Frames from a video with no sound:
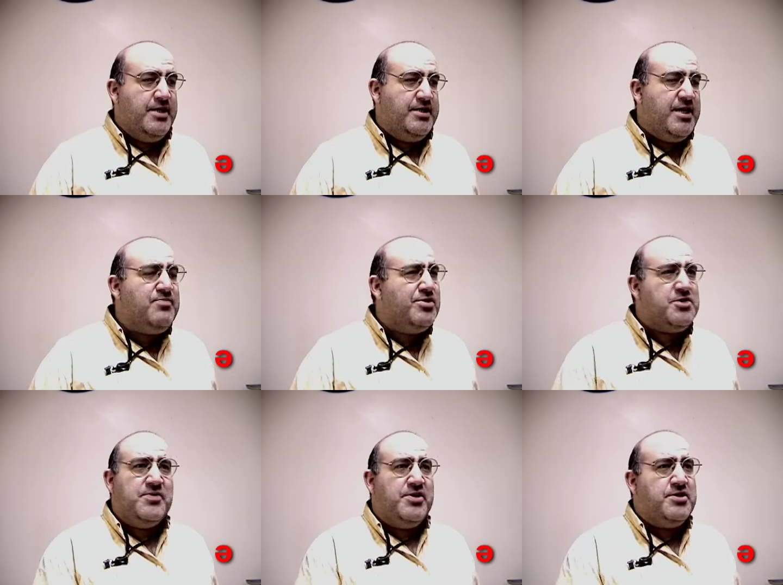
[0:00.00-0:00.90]
the temple
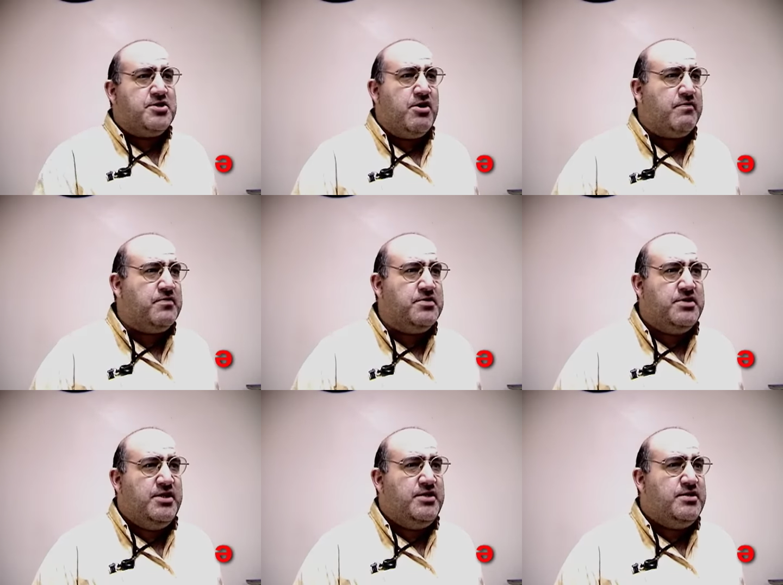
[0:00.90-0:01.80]
experience
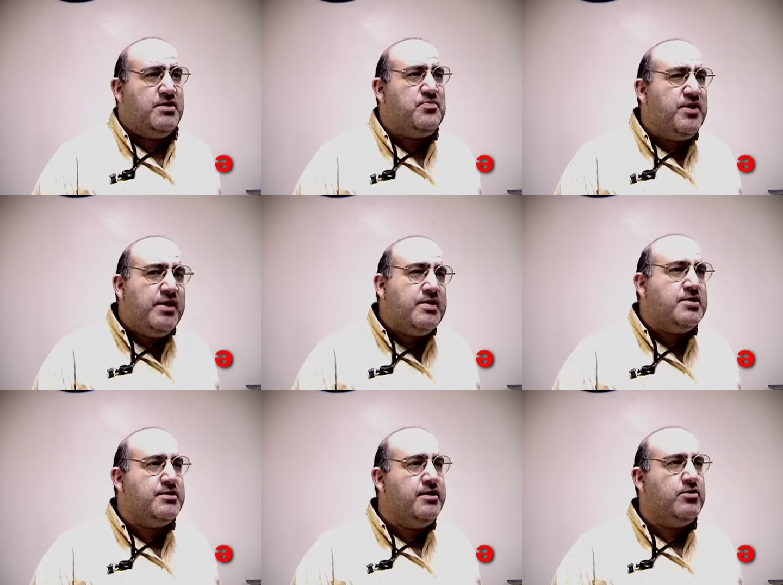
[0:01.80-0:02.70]
offers is something that's,